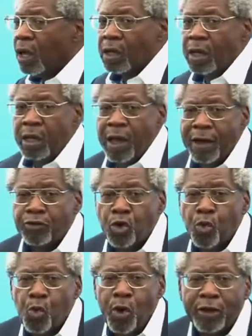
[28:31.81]
And he
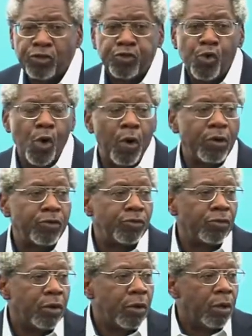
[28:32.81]
has a rest for
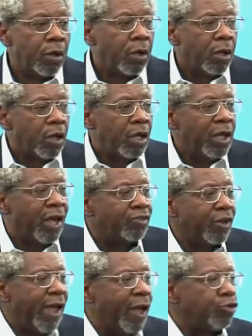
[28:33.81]
us. He
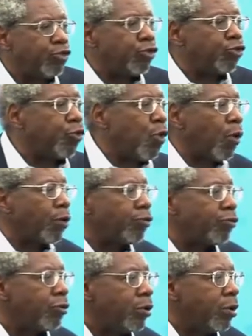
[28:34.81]
has answers for
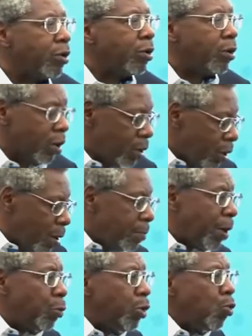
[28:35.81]
us.
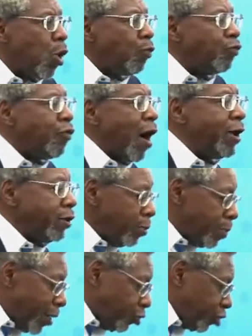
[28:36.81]
But we won't
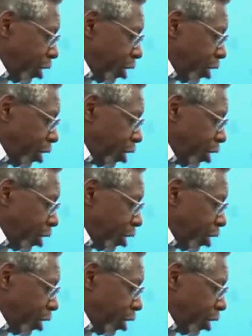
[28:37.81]
find them by